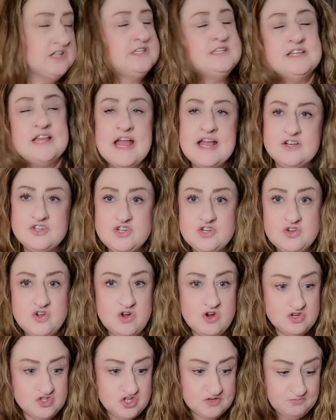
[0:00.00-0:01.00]
It's an action
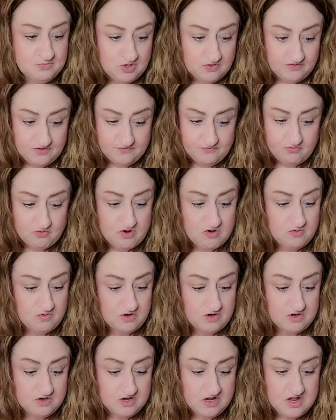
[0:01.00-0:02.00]
card. You're moving
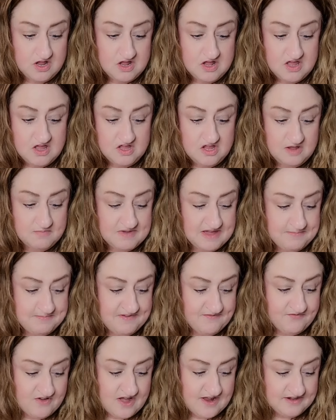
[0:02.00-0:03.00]
forward. You might
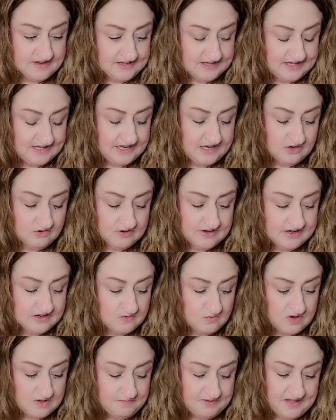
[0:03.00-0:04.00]
be finally
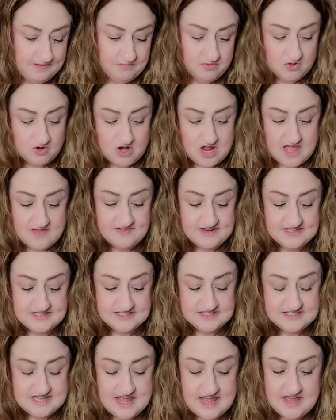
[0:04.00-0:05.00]
hearing what people are having
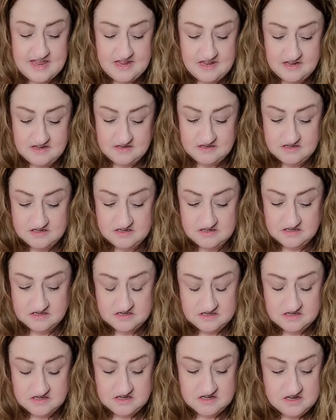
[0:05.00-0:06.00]
to say.
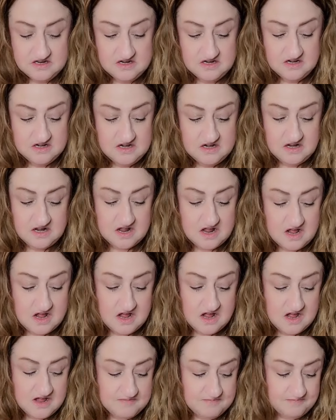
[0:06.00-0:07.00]

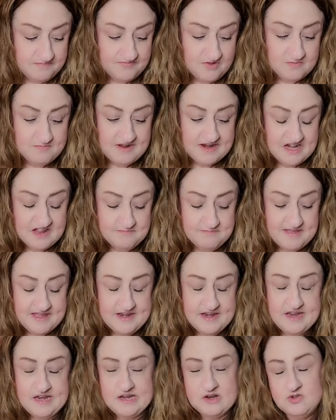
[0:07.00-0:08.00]
There might have
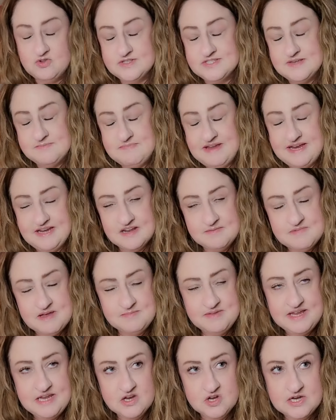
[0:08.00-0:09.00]
been an ultimatum
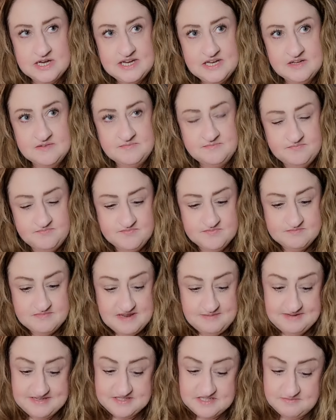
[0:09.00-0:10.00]
I'm hearing.
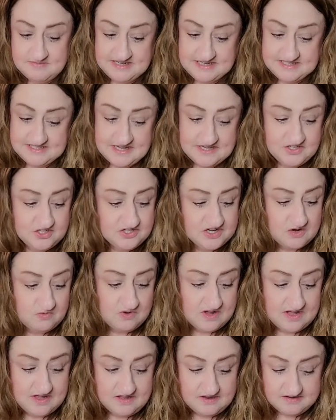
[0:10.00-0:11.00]
Maybe somebody said, you know
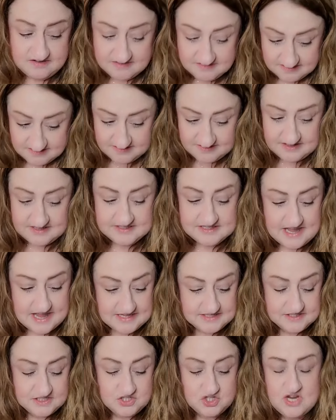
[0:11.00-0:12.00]
what, this
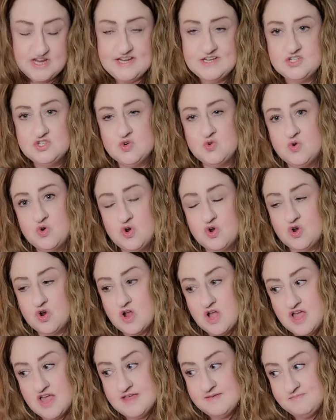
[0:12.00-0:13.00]
has to change
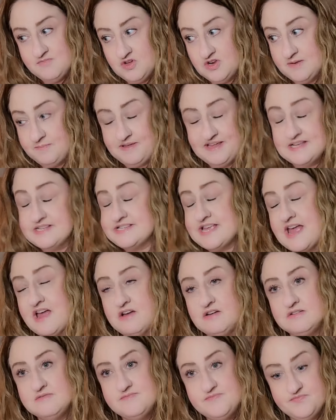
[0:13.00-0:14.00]
or I'm going to peace
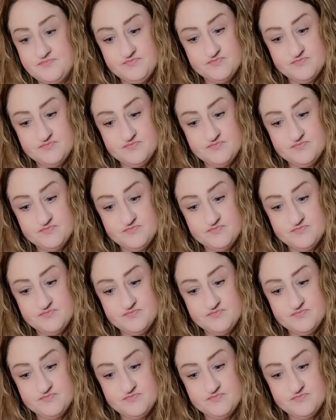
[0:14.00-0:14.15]
out.